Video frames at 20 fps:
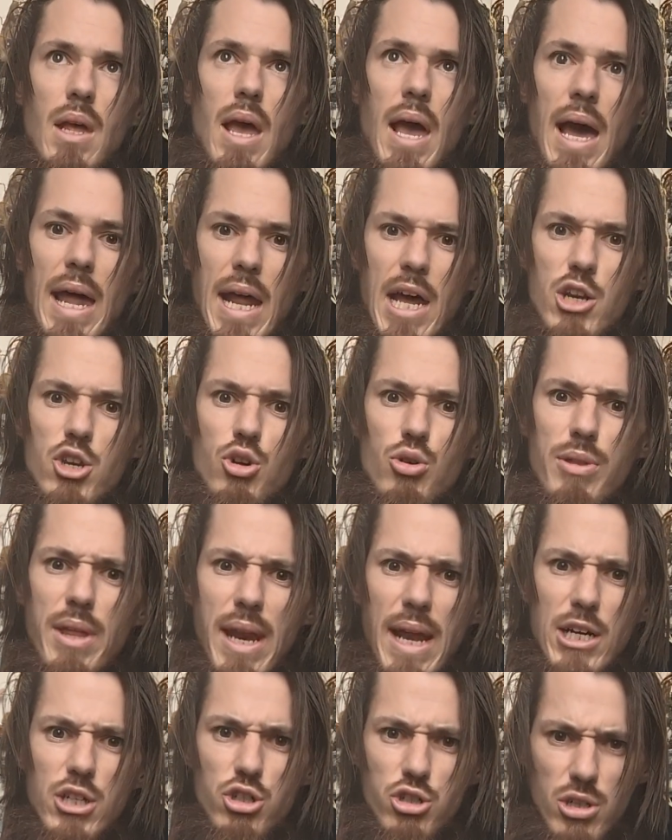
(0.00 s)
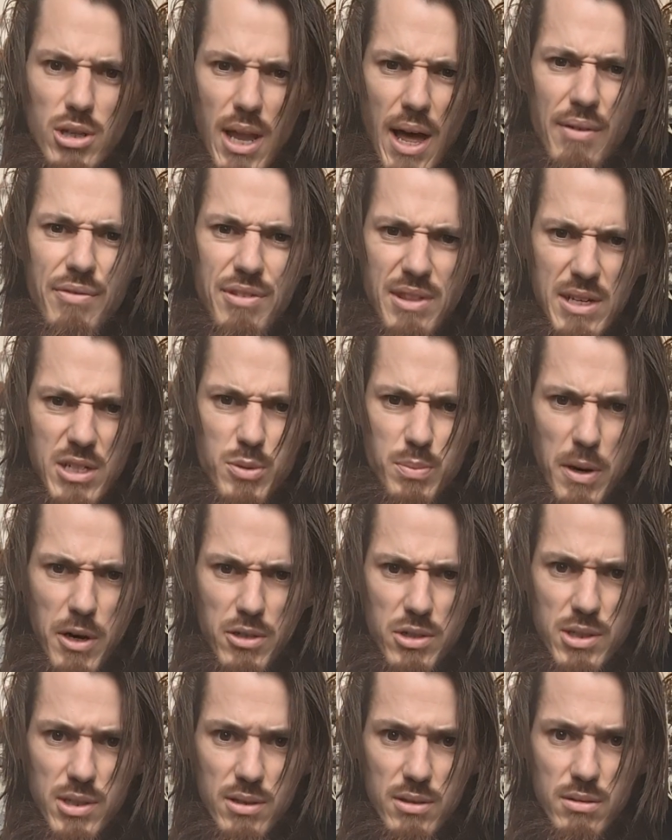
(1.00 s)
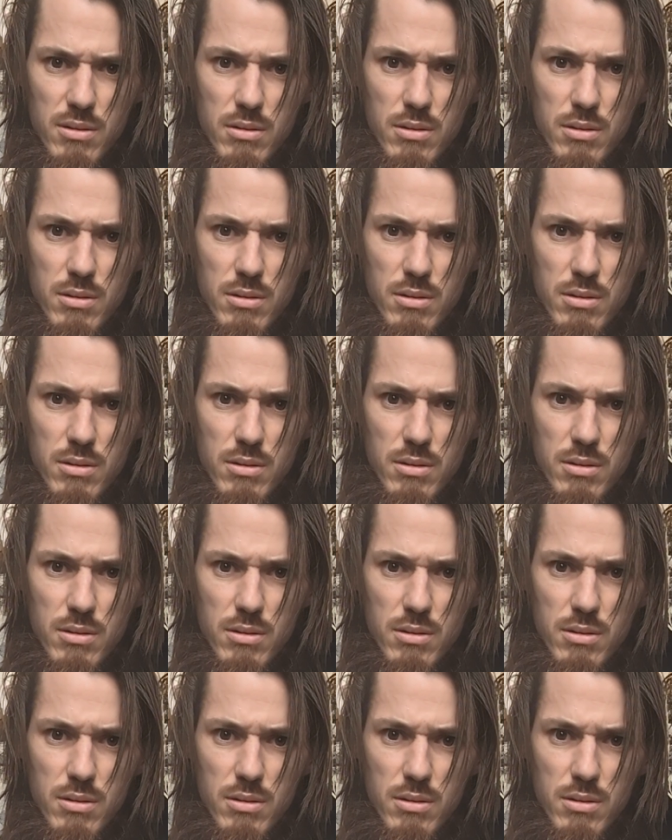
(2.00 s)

And I knew that I should love this person